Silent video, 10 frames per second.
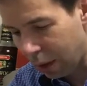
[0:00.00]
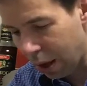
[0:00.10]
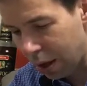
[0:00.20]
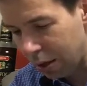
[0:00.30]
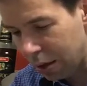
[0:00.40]

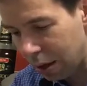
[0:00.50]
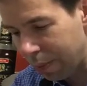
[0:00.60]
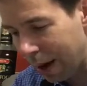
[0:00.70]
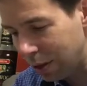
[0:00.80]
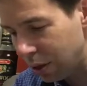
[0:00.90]
And
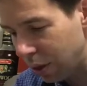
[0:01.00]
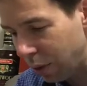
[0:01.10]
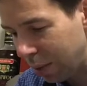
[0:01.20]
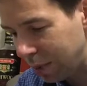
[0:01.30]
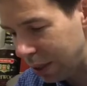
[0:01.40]
back to the
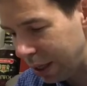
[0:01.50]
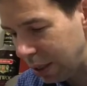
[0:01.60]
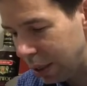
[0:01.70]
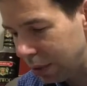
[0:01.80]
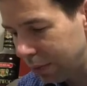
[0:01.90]

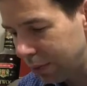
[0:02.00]
website.